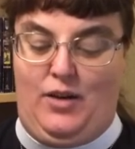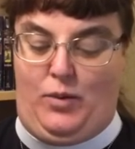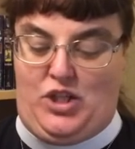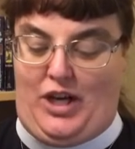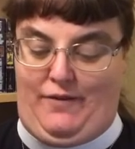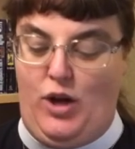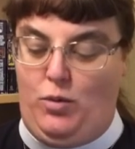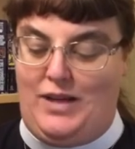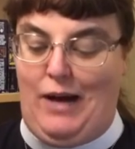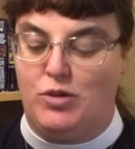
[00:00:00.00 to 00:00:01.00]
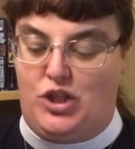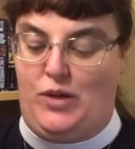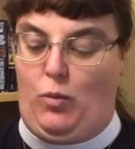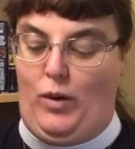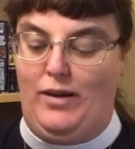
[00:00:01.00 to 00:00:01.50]
which I've no doubt she
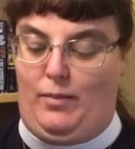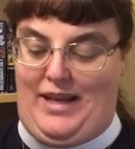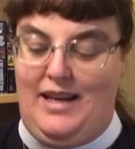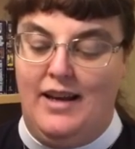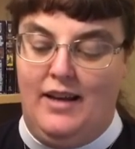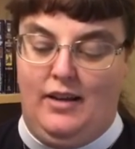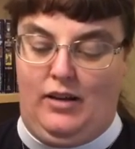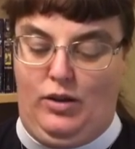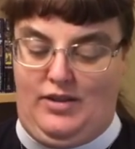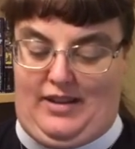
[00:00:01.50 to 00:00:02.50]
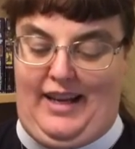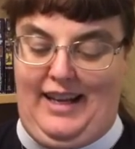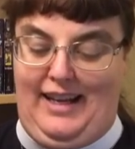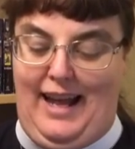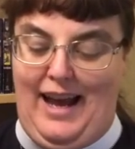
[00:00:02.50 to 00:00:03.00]
will be. Looks like
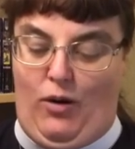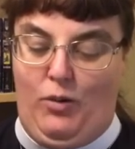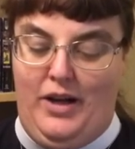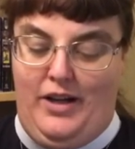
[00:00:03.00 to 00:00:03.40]
it now.